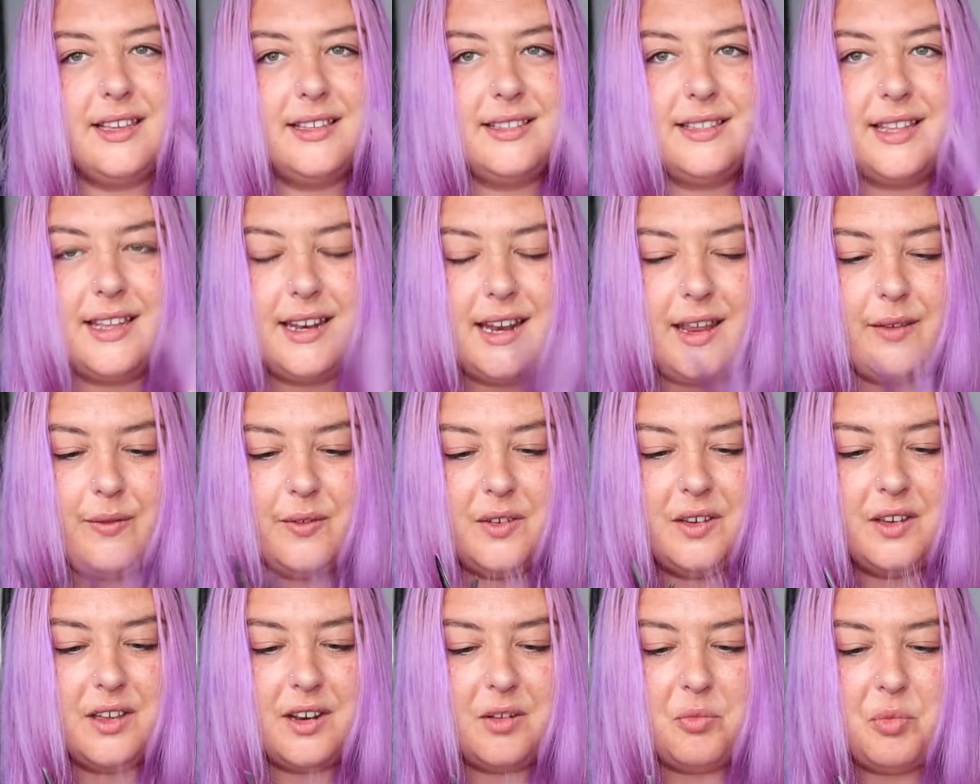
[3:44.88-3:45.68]
is that
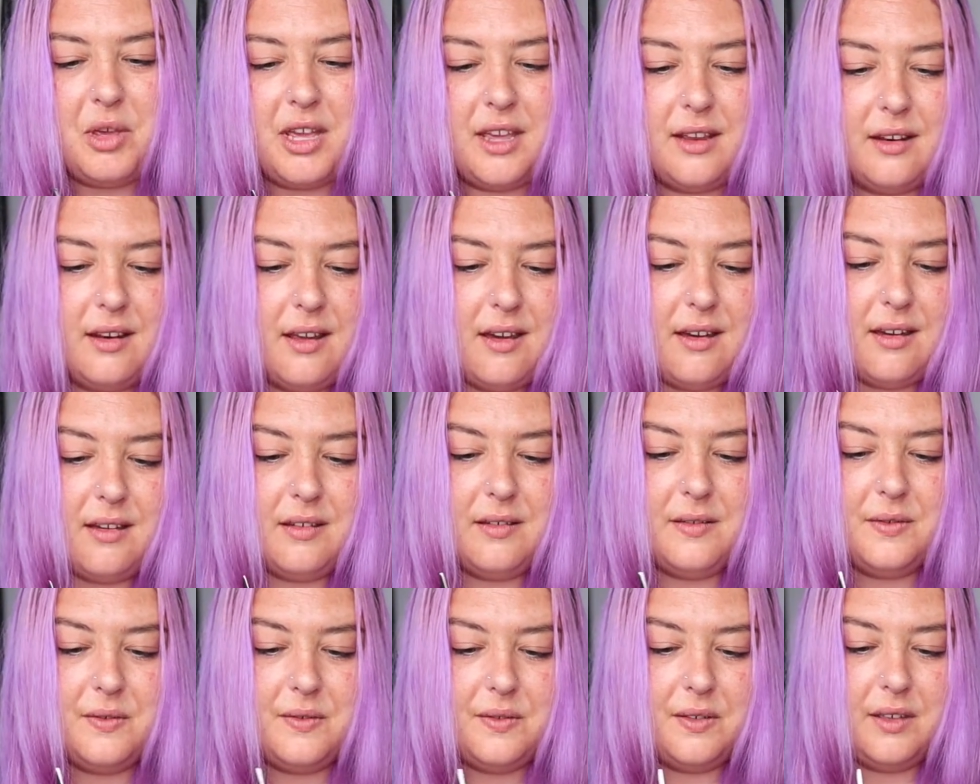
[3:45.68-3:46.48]
even going to be
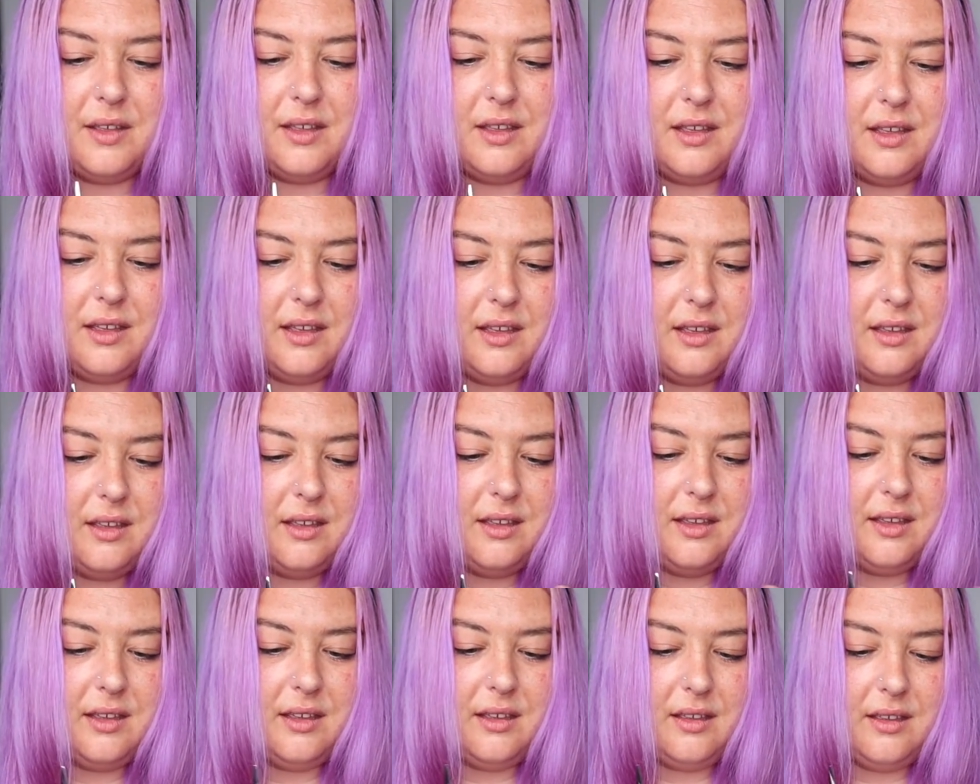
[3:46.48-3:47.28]
enough?
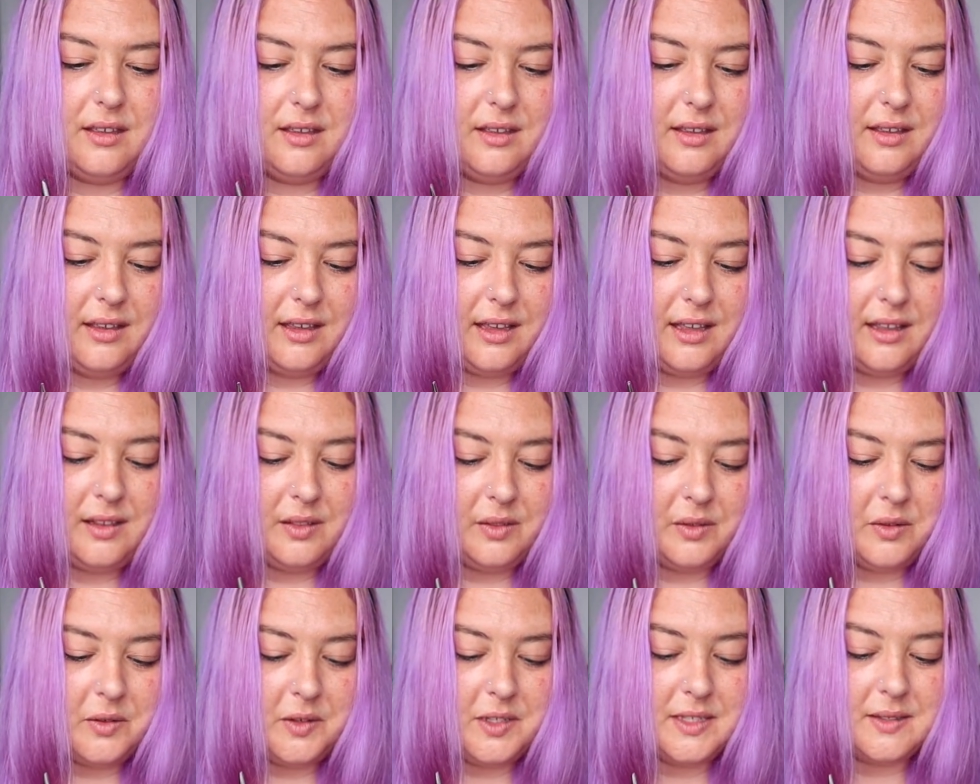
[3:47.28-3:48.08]

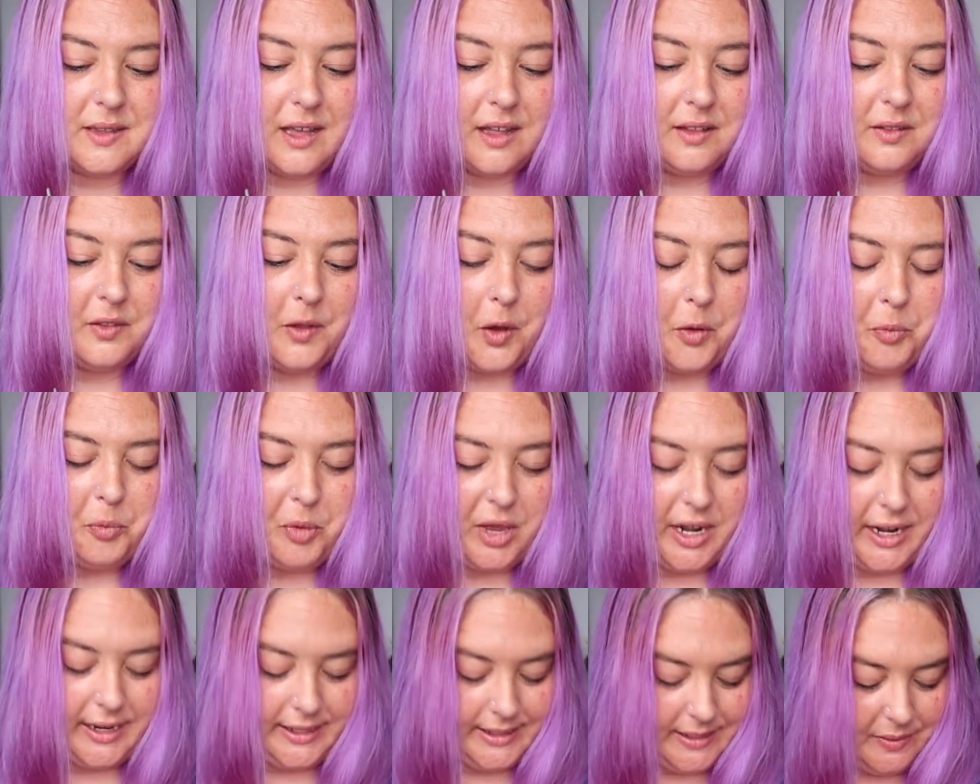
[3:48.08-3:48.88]
It looks a lot
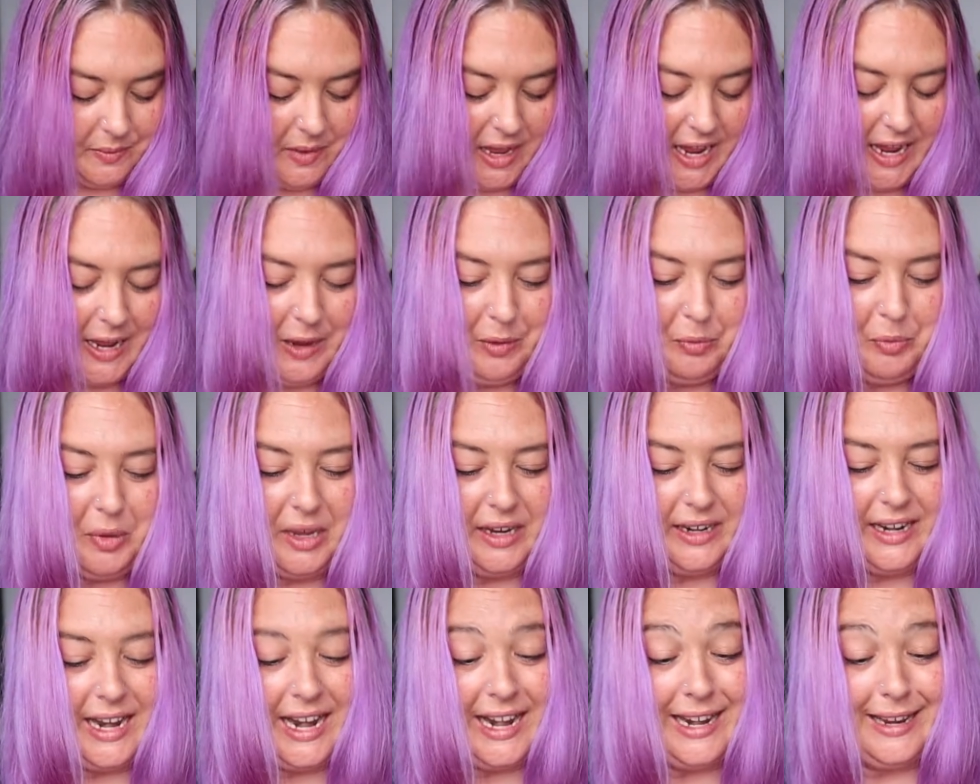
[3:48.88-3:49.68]
better to me,
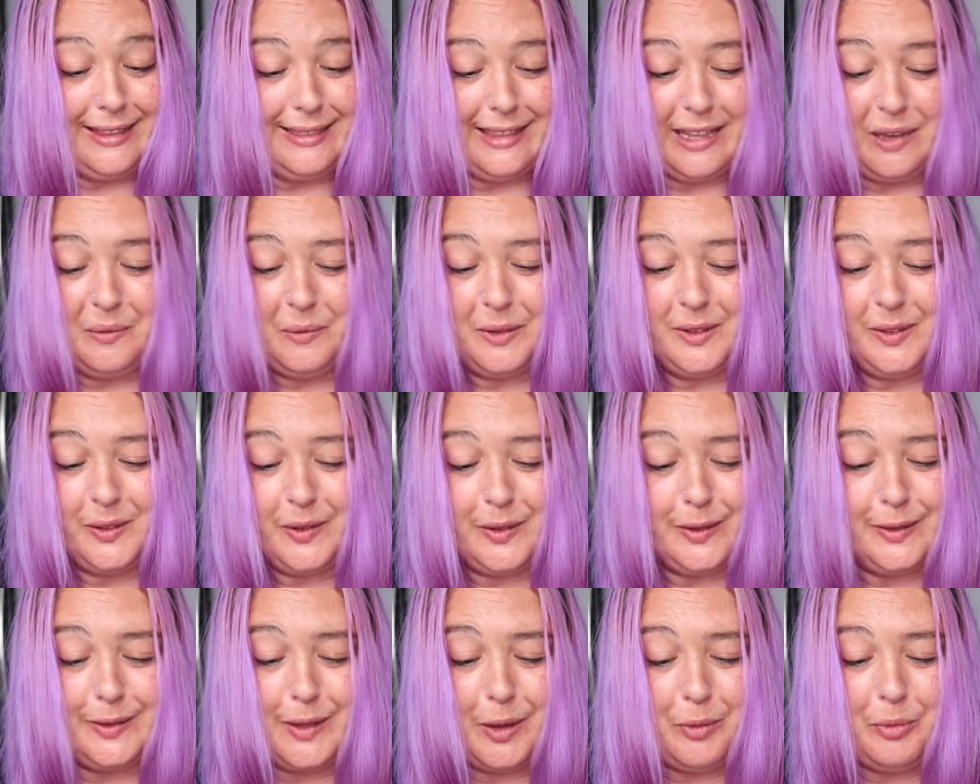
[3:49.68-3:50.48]
but anything would
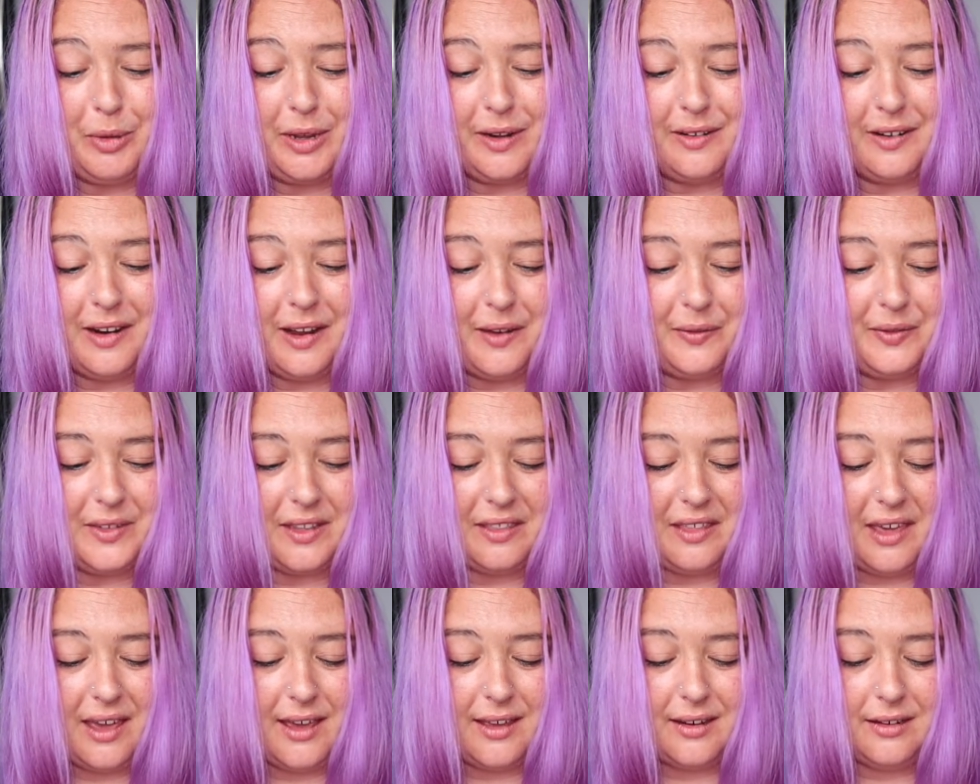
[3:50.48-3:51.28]
look a lot better after
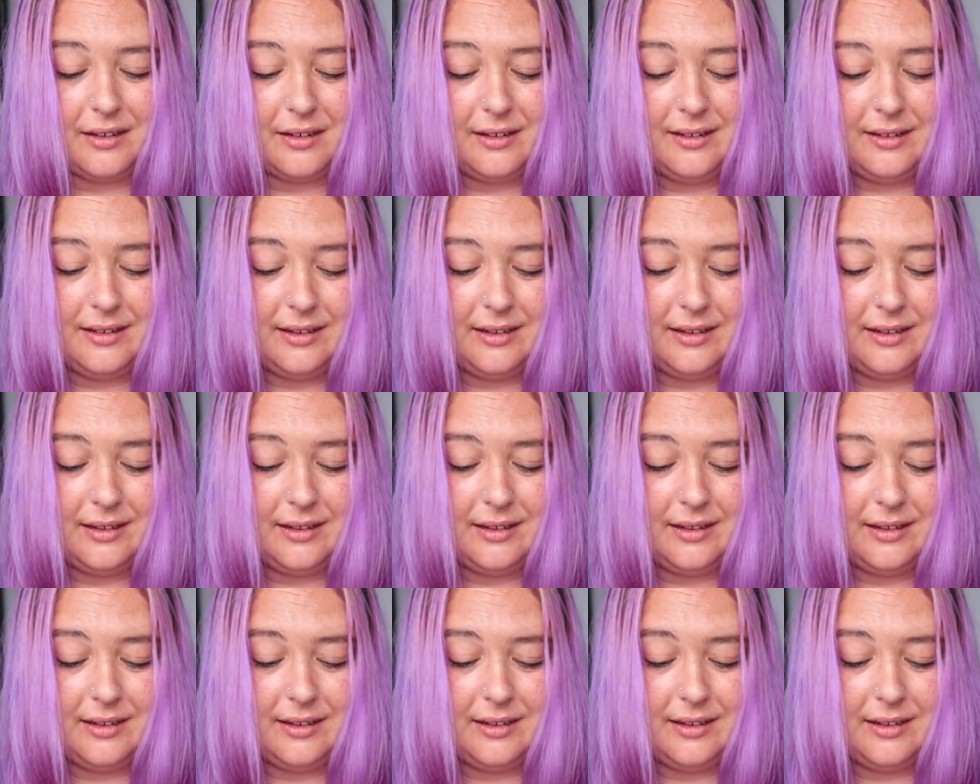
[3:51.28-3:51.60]
that.